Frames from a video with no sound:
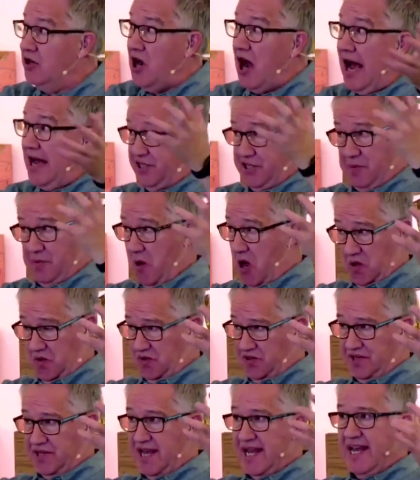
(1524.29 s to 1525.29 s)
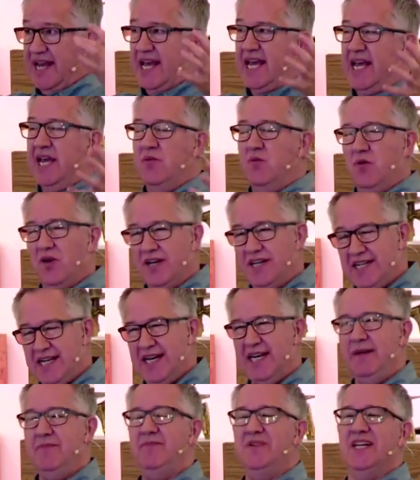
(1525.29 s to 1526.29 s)
cosmos, he
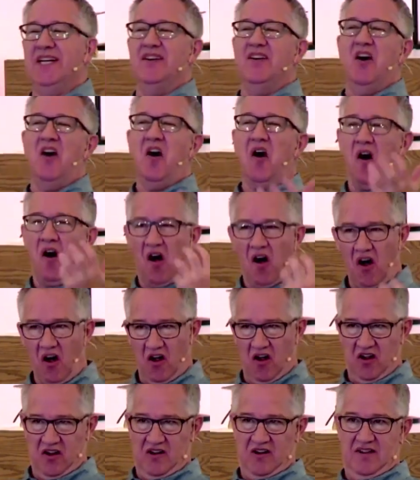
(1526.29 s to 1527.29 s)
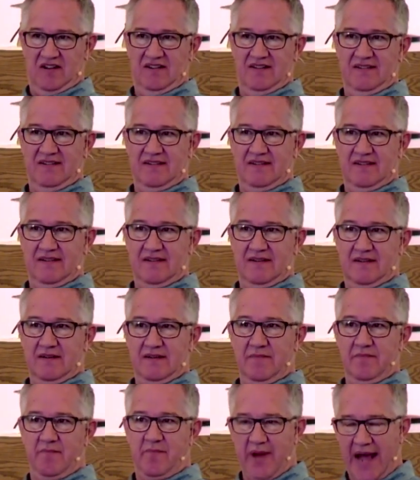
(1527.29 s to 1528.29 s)
redeemed it all
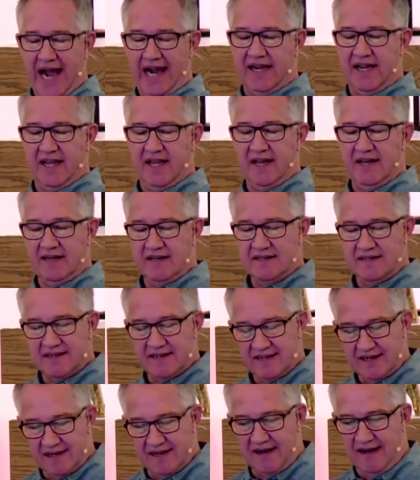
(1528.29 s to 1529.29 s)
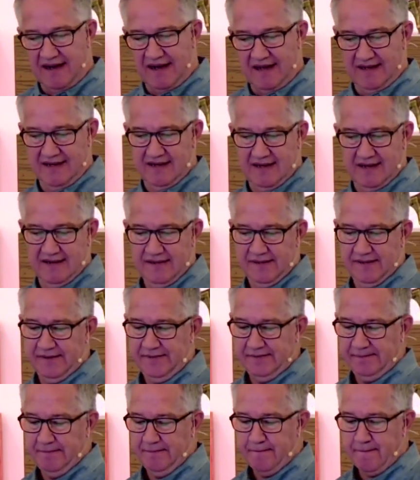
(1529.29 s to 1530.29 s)
back to God.
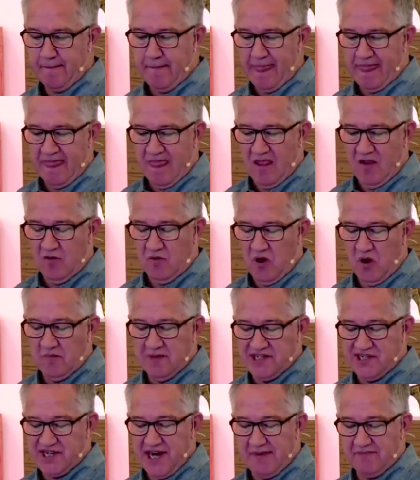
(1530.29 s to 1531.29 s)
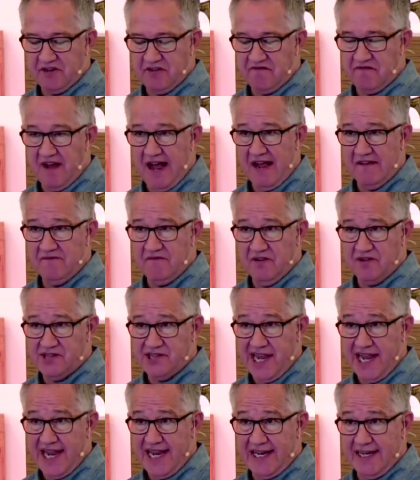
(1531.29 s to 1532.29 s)
Romans chapter five, verse
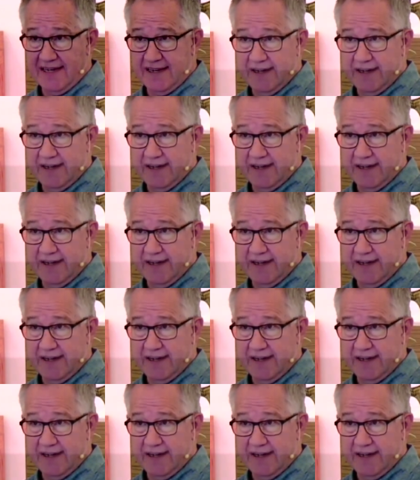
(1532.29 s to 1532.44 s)
eight,